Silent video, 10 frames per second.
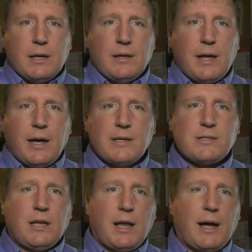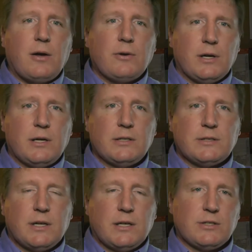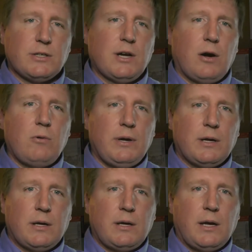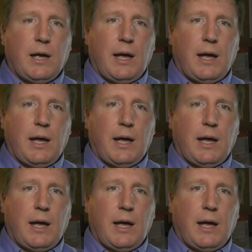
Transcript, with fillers: That has allowed us to go in